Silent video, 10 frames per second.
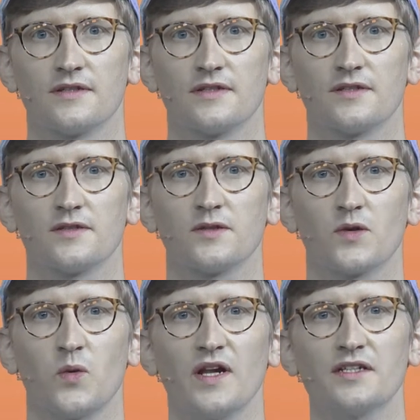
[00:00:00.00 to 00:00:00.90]
So
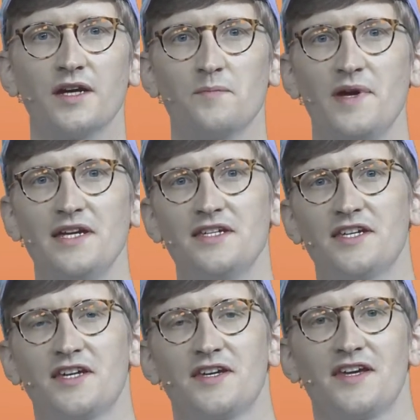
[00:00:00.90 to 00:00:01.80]
welcome back
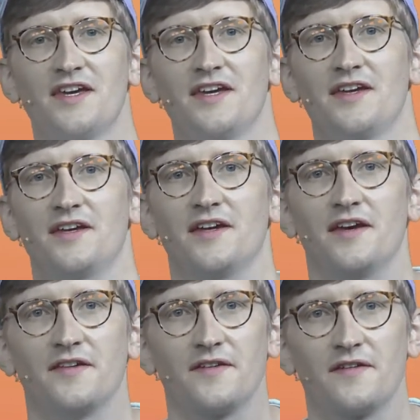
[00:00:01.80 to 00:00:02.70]
here at
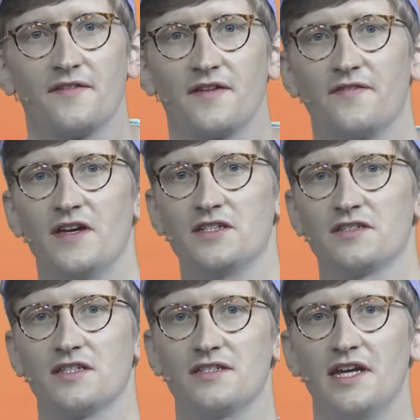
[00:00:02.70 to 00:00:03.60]
Fashion
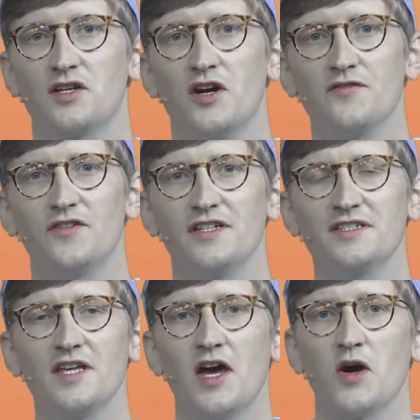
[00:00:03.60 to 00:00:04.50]
Sustain conference. I
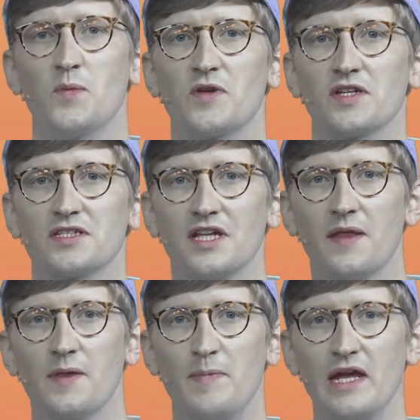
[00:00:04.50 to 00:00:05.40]
hope you're still in the
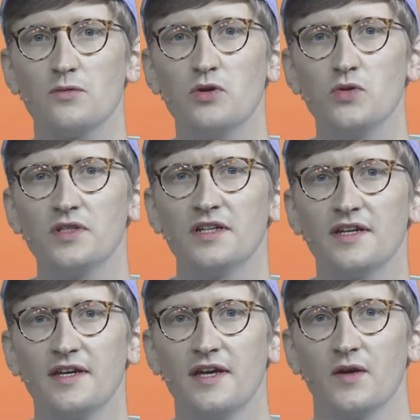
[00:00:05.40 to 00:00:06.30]
bingo mood.
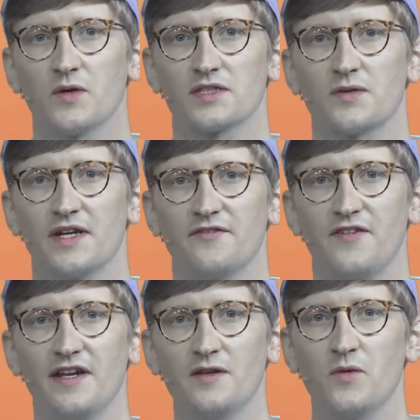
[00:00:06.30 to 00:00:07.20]
Was quite
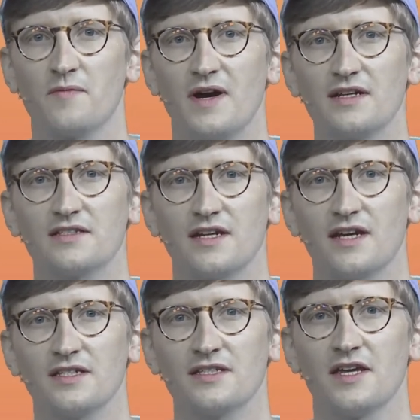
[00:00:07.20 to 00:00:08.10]
funny with Max, I
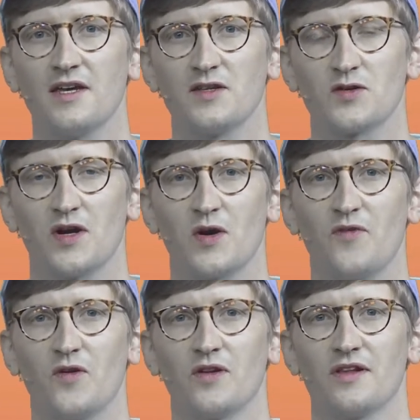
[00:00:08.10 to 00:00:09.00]
guess. So I hope
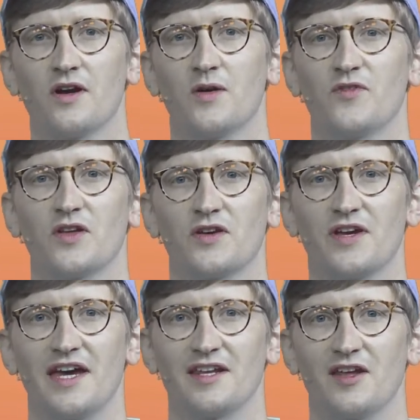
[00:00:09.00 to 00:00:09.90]
hopefully you had
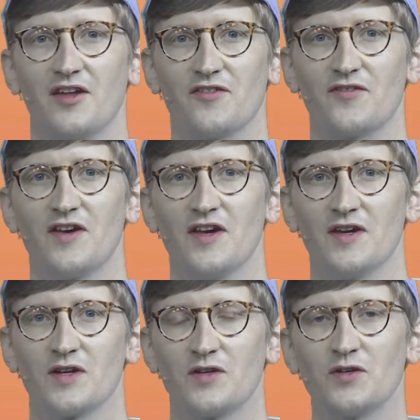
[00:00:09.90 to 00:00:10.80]
a lot of
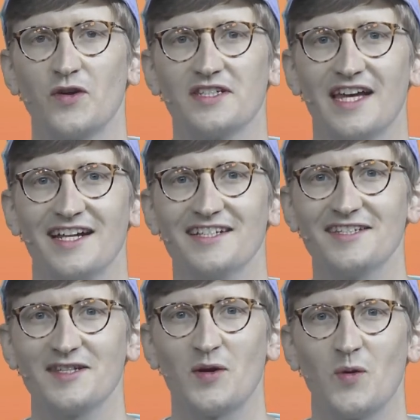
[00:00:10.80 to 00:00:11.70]
good results.
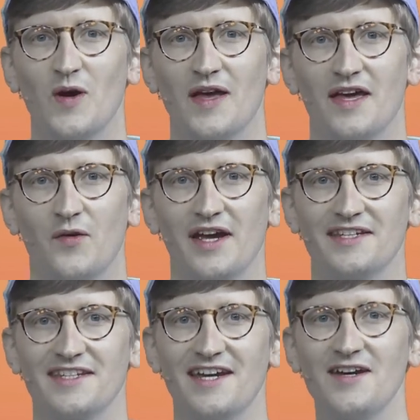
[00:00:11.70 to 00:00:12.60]
Right
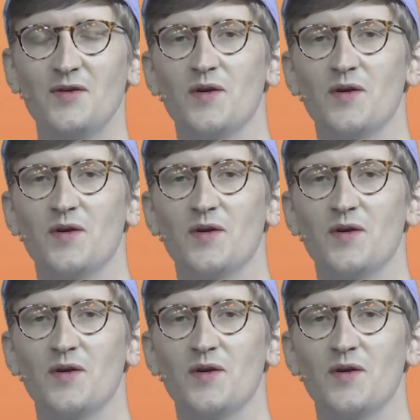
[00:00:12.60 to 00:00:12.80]
now,